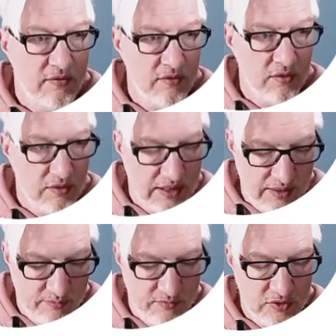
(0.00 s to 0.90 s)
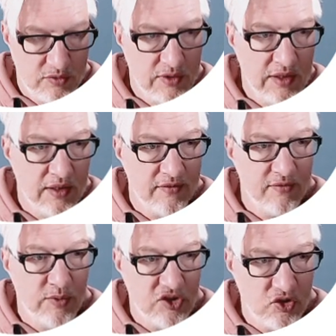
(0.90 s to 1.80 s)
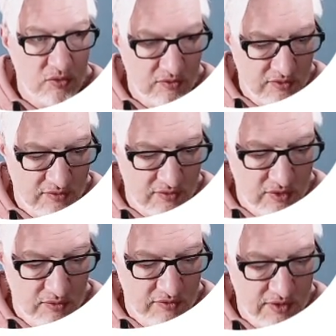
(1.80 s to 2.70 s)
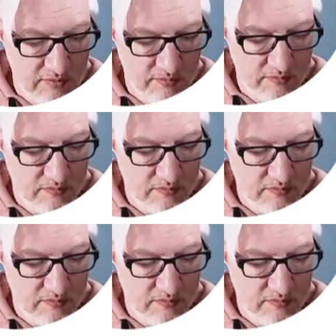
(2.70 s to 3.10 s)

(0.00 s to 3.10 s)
So I'm doing a switch to this user